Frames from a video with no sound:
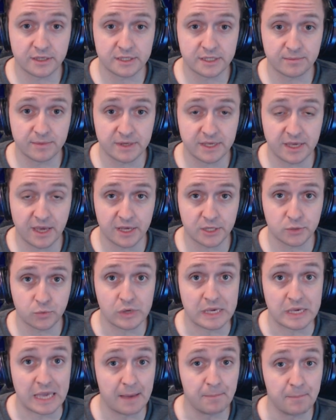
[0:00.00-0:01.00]
Tsimikas.
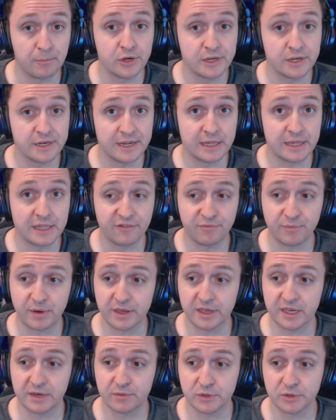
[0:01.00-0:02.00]
We can put in at left back here,